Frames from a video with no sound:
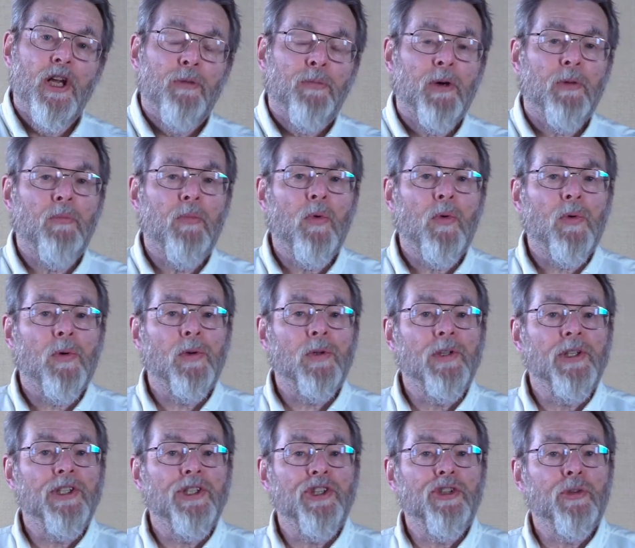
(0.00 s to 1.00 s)
But
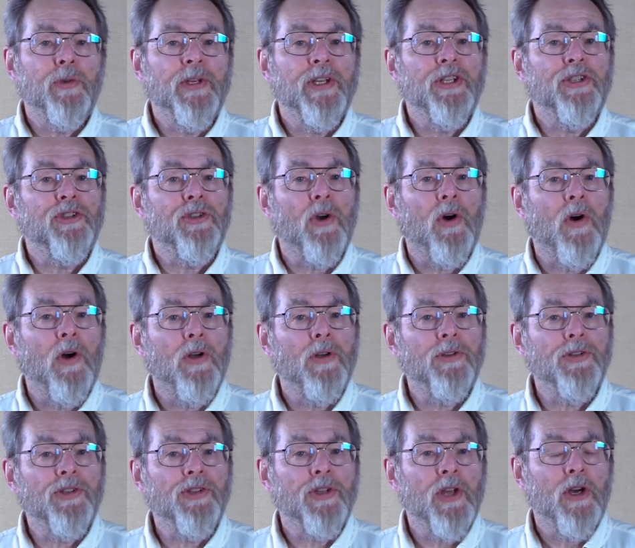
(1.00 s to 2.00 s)
moral injury is
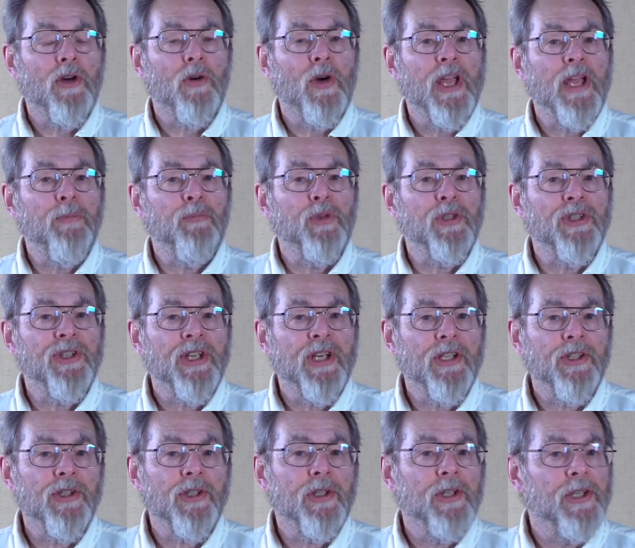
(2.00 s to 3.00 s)
also a
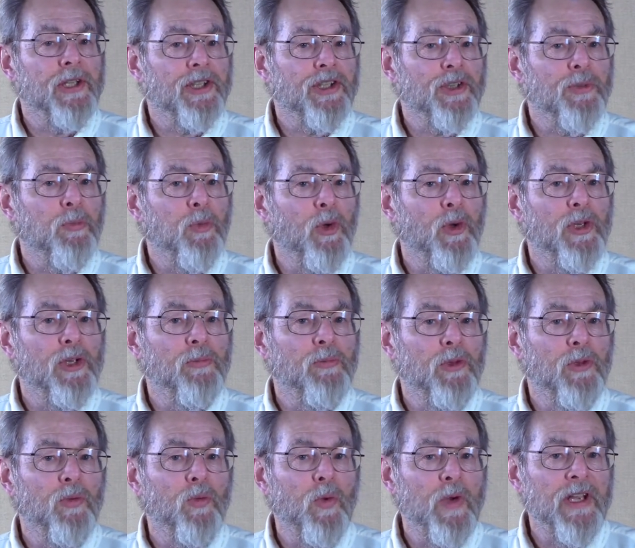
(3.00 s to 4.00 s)
potentially
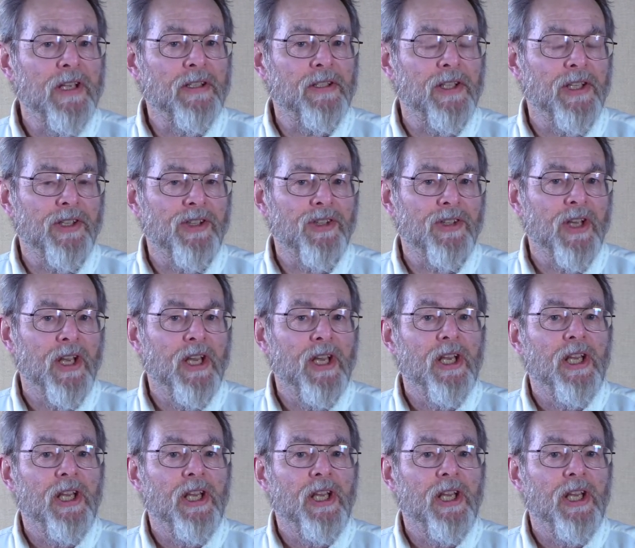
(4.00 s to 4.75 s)
exploitable weakness